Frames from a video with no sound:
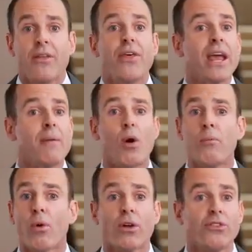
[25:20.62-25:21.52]
They come on
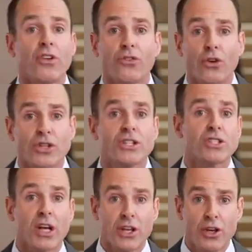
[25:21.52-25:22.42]
board as an associate
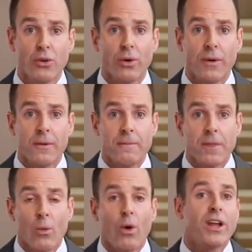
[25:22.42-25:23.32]
just like you.
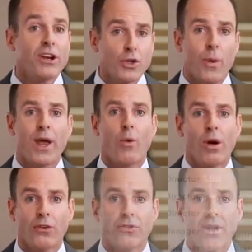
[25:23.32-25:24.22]
Well, here's the way it
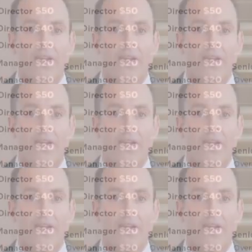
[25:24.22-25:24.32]
works.